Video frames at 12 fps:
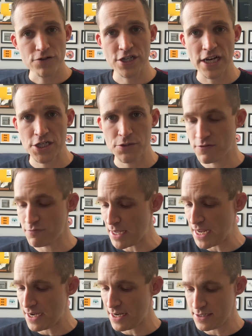change we've
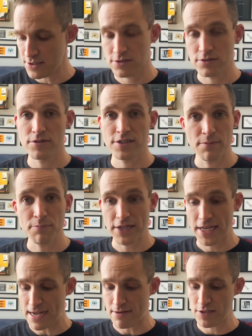made is to simply
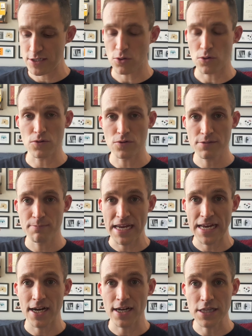have these holes
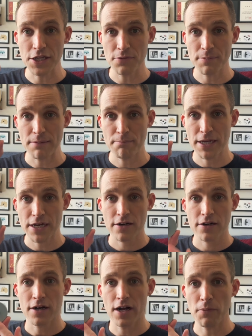made a little bit
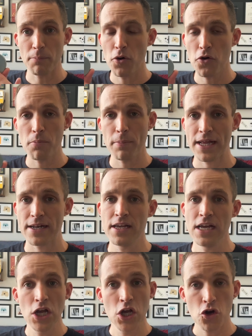bigger on the Pogo pin.
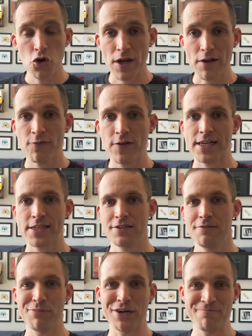Quick
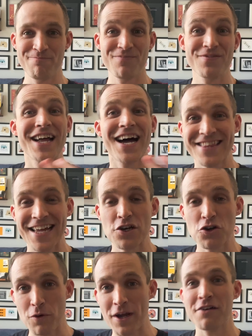fix, but not that
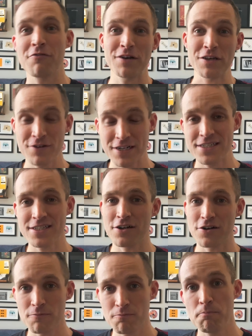quick when you
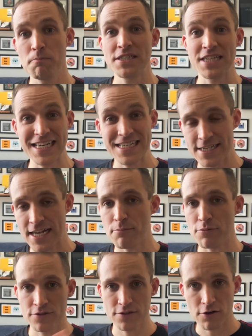consider sending
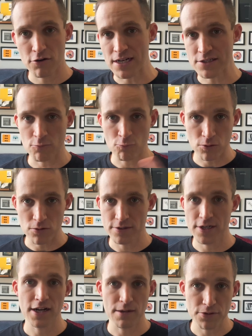samples across the world
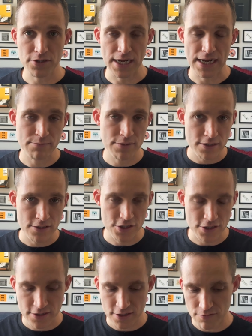a couple times
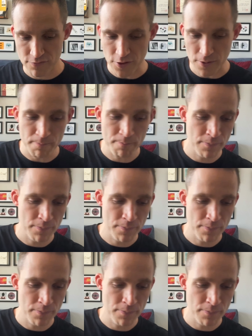just to confirm.